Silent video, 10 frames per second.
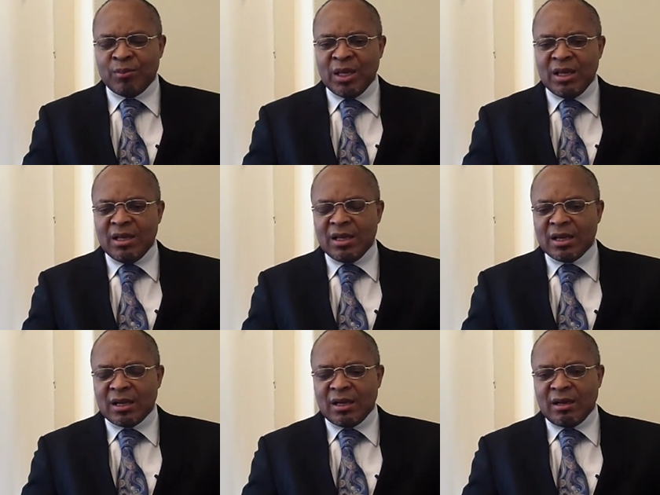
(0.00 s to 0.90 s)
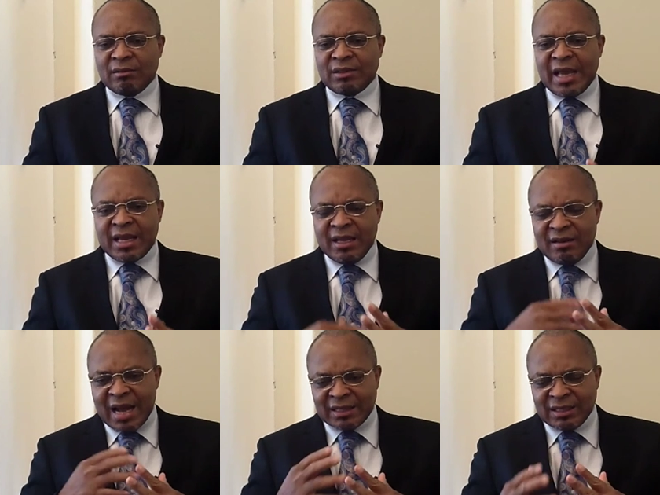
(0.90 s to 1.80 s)
be uh,
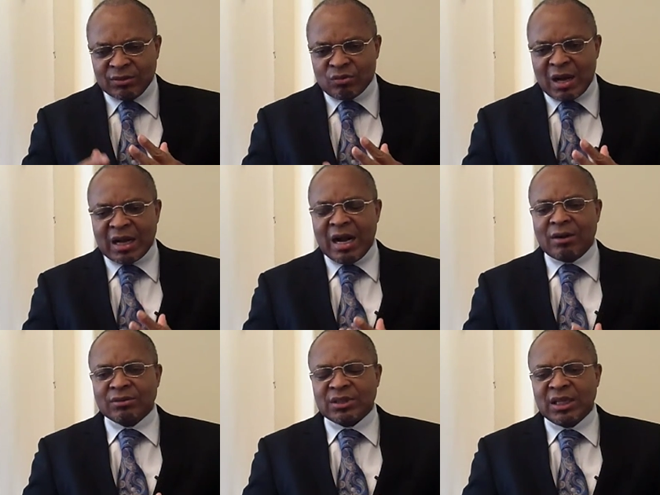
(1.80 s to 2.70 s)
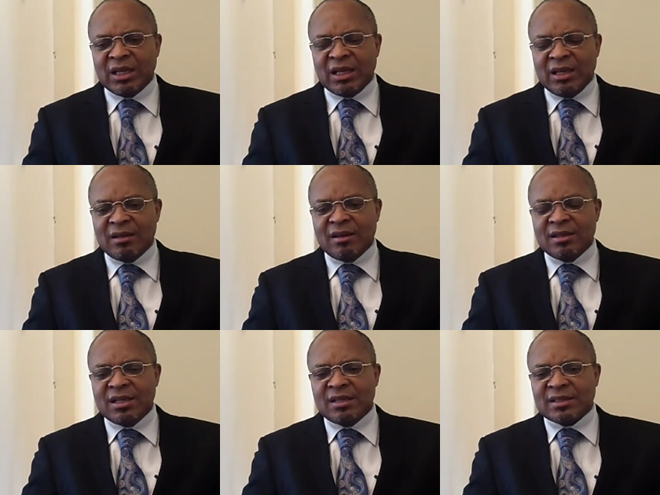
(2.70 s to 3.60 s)
taking that into account in
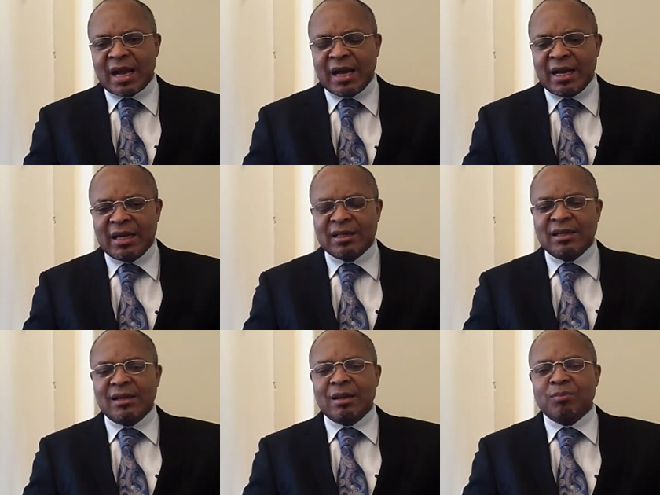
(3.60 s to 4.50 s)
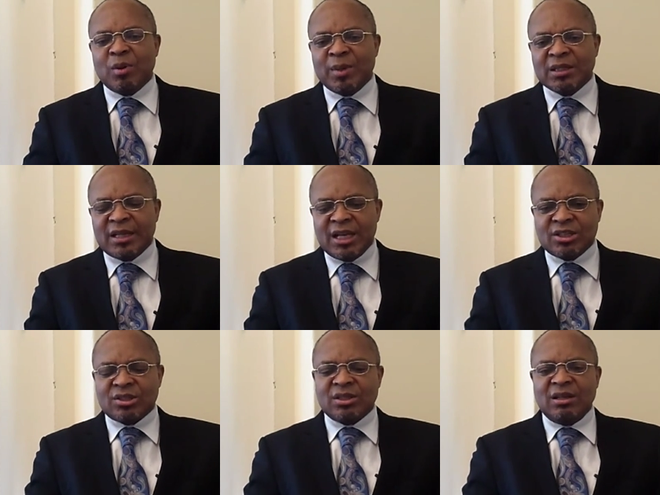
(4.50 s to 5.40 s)
the design, in the
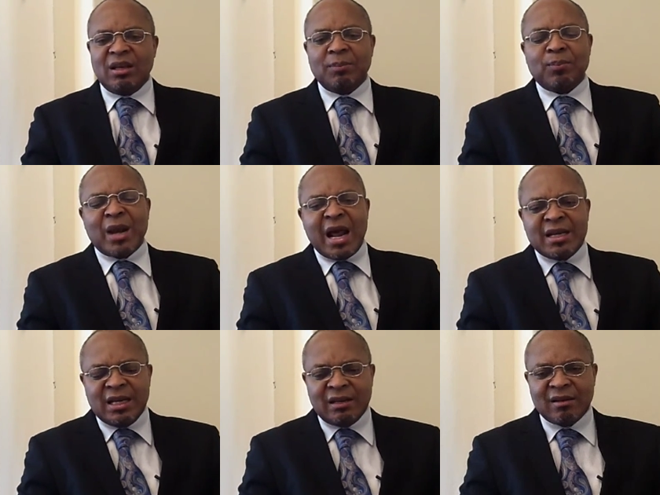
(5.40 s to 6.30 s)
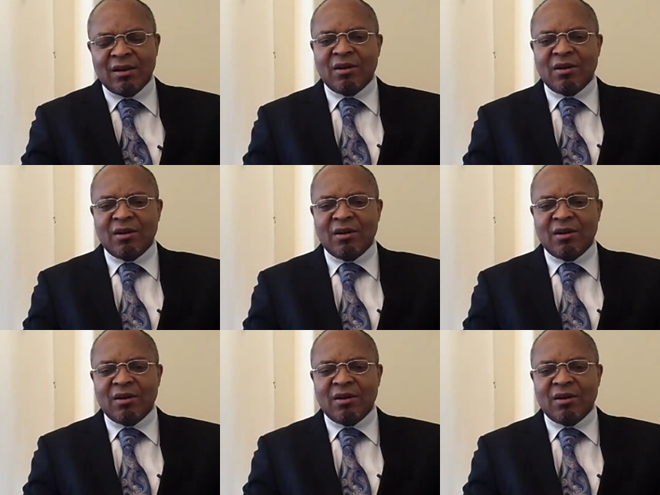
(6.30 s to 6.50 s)
implementation, in the planning